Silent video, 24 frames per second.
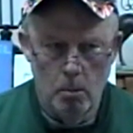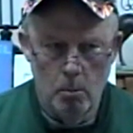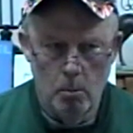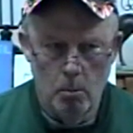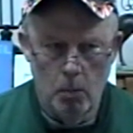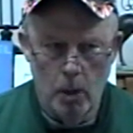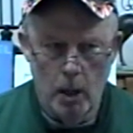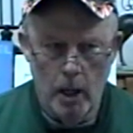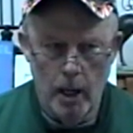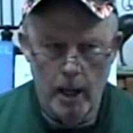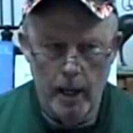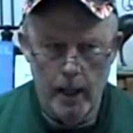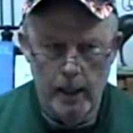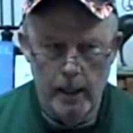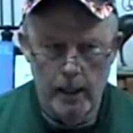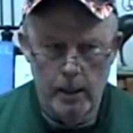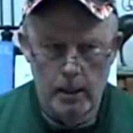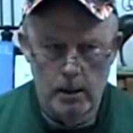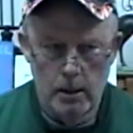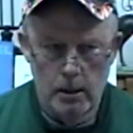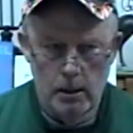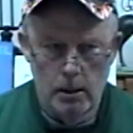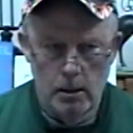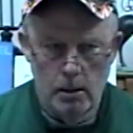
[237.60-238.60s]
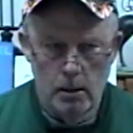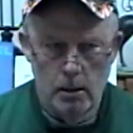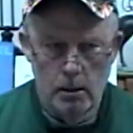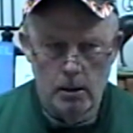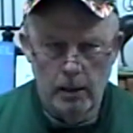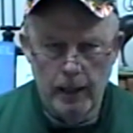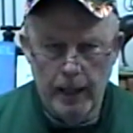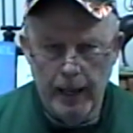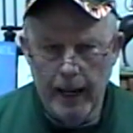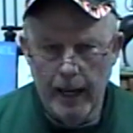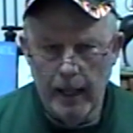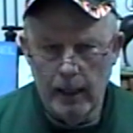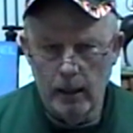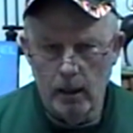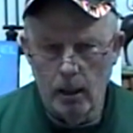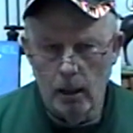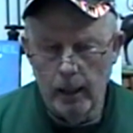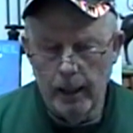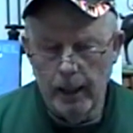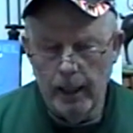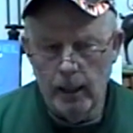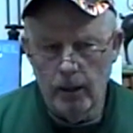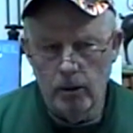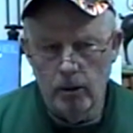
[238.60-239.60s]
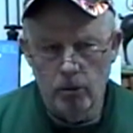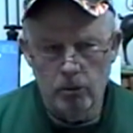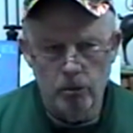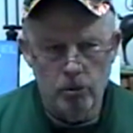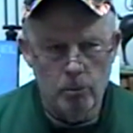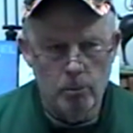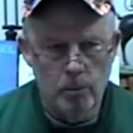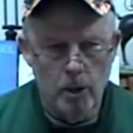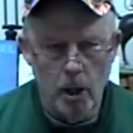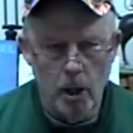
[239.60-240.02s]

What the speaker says: by candling. There's some